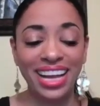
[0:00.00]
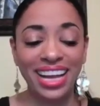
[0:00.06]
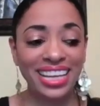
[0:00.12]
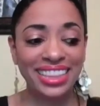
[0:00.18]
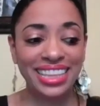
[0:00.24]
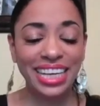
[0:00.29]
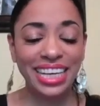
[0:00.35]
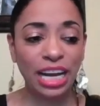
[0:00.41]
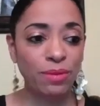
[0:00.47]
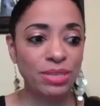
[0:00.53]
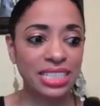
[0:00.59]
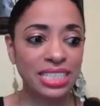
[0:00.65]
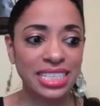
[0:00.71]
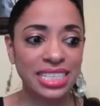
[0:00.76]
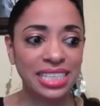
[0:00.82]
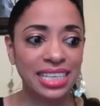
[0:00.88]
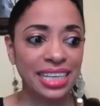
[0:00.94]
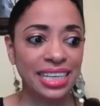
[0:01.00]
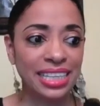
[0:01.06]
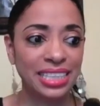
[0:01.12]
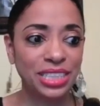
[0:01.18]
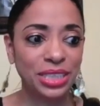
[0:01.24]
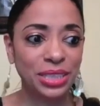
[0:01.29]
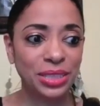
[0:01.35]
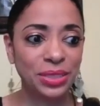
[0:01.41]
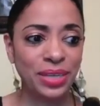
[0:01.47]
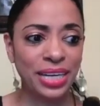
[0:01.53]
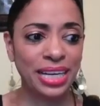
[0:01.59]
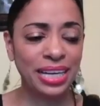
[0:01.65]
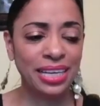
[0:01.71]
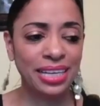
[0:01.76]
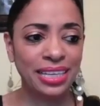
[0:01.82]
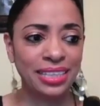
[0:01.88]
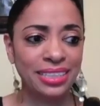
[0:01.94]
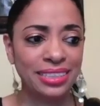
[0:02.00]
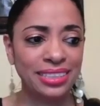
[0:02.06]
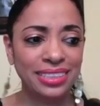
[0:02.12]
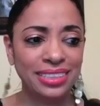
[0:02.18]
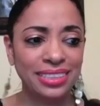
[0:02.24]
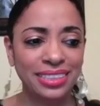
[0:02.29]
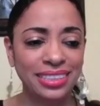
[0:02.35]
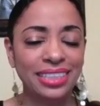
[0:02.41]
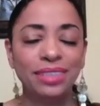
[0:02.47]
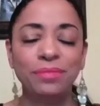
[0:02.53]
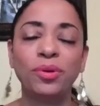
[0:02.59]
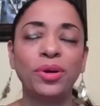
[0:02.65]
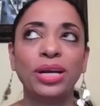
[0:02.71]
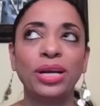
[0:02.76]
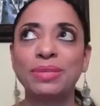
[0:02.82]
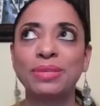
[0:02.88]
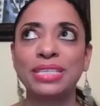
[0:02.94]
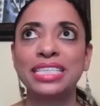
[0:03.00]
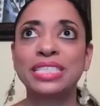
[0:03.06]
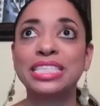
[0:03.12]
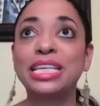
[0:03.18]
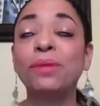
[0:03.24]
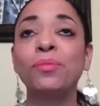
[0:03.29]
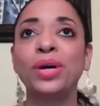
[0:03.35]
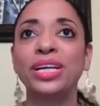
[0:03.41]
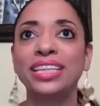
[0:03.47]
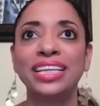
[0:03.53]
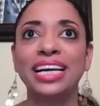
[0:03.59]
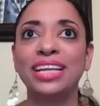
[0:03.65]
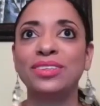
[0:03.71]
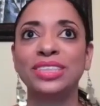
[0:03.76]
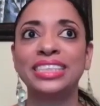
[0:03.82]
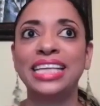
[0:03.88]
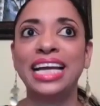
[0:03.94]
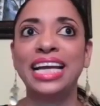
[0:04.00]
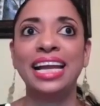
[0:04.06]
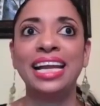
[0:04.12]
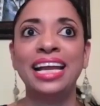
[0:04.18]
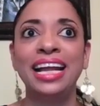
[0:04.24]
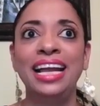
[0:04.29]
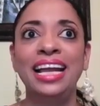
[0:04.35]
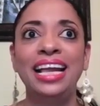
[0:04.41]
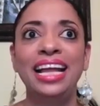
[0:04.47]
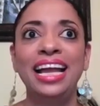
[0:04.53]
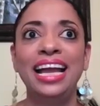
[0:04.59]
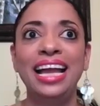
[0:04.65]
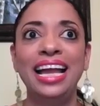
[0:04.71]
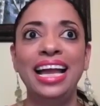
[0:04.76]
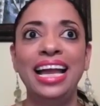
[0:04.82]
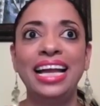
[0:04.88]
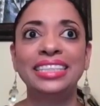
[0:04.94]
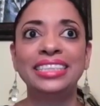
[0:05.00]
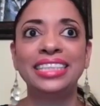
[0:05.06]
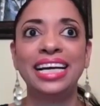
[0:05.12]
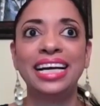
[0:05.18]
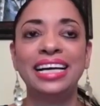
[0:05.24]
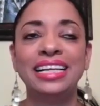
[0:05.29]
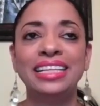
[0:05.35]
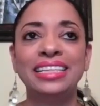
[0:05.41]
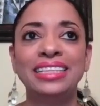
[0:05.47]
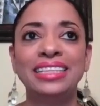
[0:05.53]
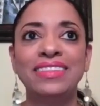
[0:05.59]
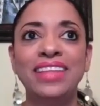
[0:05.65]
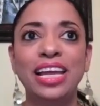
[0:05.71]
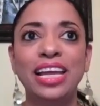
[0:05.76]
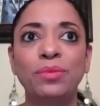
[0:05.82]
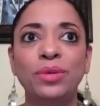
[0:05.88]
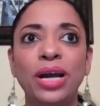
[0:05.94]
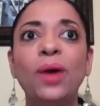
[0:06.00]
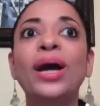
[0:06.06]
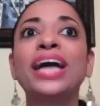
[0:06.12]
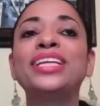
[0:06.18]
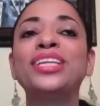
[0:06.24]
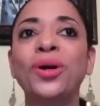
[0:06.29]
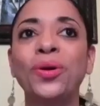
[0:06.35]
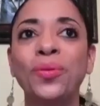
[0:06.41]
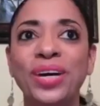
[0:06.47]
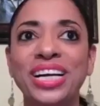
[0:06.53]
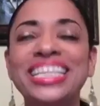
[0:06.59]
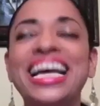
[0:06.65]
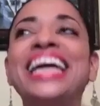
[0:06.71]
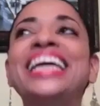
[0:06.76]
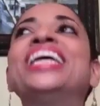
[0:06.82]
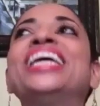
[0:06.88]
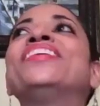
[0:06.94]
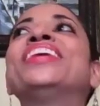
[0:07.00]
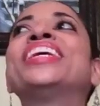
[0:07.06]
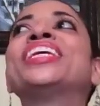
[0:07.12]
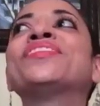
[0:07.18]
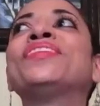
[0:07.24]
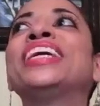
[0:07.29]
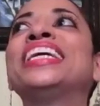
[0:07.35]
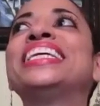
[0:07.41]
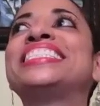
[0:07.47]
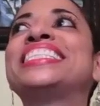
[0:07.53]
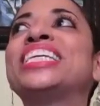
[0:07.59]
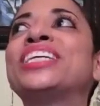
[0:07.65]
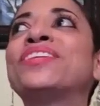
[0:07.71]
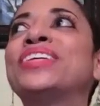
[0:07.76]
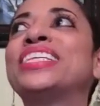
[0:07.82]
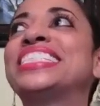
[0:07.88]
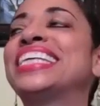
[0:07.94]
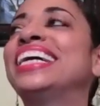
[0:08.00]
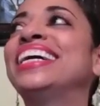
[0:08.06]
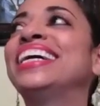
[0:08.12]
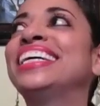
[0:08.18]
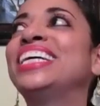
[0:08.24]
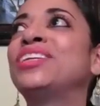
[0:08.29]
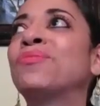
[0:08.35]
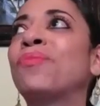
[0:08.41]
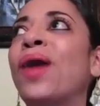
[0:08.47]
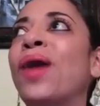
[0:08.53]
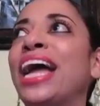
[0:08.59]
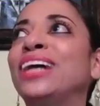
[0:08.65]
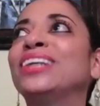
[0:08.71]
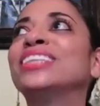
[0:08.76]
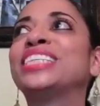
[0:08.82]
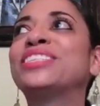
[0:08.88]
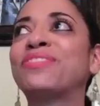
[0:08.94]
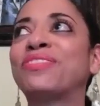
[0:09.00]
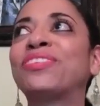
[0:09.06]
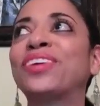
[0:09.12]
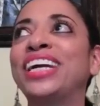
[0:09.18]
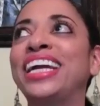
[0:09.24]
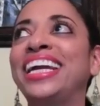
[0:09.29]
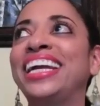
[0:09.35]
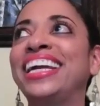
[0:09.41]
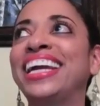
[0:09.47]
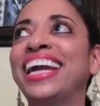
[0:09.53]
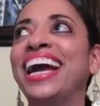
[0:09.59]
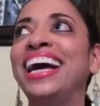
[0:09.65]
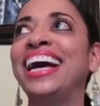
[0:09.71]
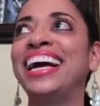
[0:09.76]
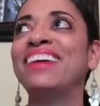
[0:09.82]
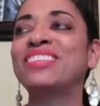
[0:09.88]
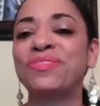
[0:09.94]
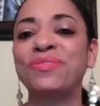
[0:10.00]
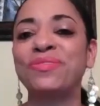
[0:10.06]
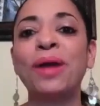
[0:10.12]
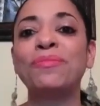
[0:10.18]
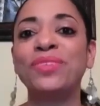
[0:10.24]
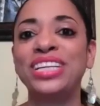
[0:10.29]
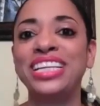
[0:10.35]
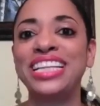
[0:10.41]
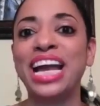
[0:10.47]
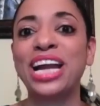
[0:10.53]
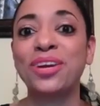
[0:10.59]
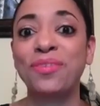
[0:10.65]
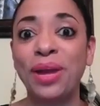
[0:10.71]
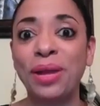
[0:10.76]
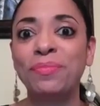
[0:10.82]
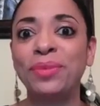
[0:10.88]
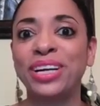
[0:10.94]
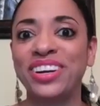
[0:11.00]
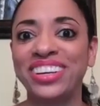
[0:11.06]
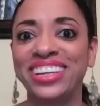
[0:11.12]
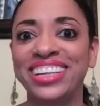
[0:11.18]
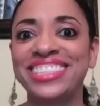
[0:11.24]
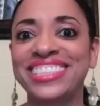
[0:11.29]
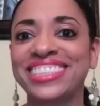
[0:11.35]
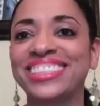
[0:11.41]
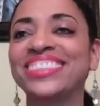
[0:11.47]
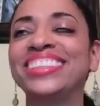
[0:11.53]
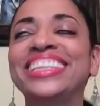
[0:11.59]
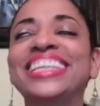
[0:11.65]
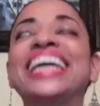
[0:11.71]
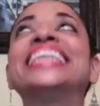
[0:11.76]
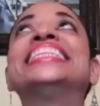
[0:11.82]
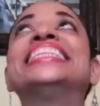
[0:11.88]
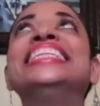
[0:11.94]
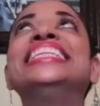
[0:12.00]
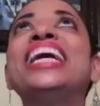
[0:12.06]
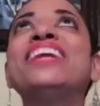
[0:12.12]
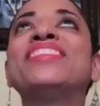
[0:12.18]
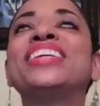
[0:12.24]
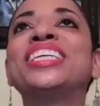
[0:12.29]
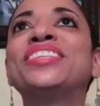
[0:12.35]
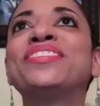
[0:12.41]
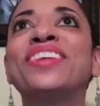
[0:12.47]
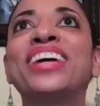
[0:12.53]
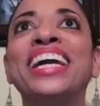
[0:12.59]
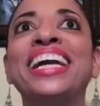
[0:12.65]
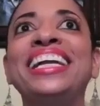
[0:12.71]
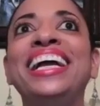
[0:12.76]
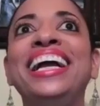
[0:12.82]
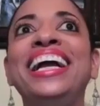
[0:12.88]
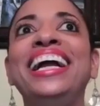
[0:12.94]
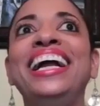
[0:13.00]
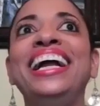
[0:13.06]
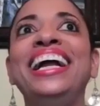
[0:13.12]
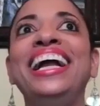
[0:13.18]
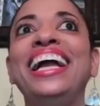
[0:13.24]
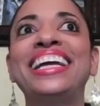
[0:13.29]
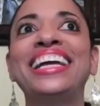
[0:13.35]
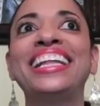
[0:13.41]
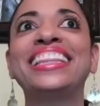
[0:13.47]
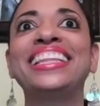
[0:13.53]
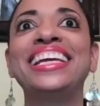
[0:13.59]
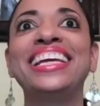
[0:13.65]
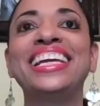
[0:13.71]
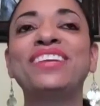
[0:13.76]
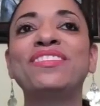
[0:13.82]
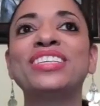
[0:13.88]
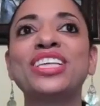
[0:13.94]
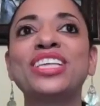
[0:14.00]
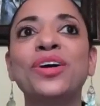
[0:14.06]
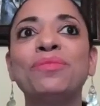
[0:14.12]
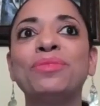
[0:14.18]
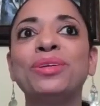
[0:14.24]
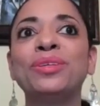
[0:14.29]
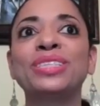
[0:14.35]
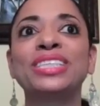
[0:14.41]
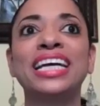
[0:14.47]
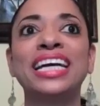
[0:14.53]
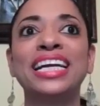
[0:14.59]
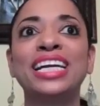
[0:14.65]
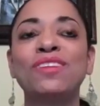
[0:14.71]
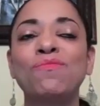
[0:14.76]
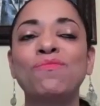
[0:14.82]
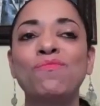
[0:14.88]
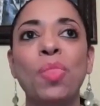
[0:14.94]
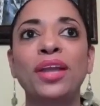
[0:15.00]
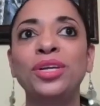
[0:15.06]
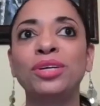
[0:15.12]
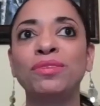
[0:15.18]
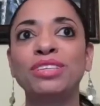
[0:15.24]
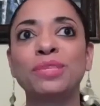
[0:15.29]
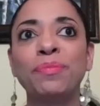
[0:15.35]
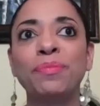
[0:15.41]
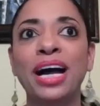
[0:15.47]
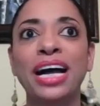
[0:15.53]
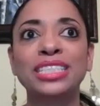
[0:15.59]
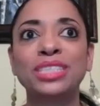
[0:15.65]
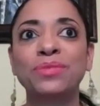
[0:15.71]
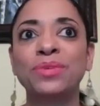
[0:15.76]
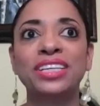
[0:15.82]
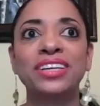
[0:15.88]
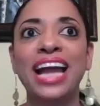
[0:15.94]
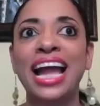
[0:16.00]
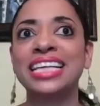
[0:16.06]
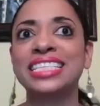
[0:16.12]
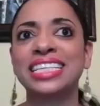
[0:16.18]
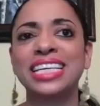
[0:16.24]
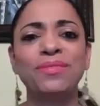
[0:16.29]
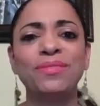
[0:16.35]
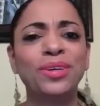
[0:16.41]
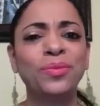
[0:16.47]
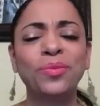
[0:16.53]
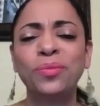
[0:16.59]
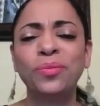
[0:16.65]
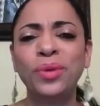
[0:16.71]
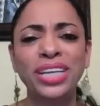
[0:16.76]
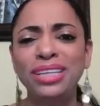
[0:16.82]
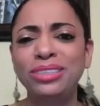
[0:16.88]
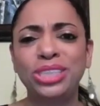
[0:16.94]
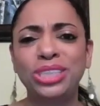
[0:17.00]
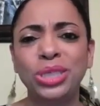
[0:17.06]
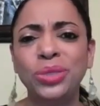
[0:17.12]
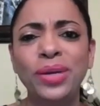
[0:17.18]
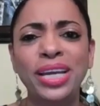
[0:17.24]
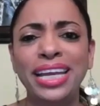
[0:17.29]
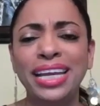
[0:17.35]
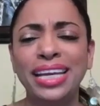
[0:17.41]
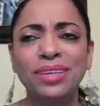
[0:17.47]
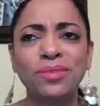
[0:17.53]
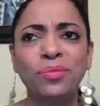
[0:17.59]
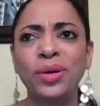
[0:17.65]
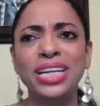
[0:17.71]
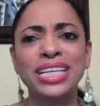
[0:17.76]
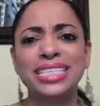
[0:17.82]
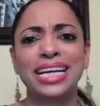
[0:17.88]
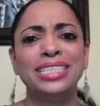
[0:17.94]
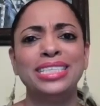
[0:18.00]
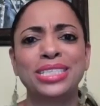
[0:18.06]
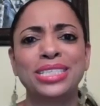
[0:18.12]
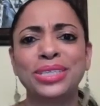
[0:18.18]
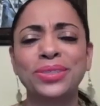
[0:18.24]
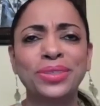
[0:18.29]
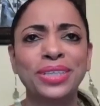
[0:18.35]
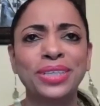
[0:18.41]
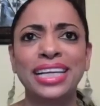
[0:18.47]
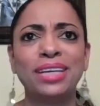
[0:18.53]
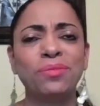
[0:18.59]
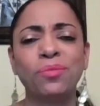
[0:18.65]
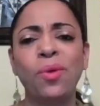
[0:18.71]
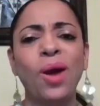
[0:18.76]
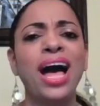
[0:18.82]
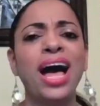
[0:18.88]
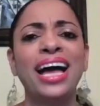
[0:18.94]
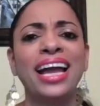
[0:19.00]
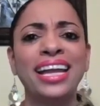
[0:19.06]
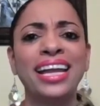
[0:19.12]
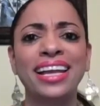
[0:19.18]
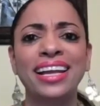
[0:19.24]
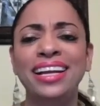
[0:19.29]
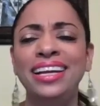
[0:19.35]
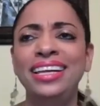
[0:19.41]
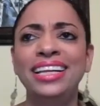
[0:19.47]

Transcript: I think I was listening to, it was someone the other day. And they were, I know what it was. It was in Wild and Free. I'm reading that great book on unschooling. I love it, right? And I think it was almost like your response when they're asking, well, what are you doing? And what is unschooling and why?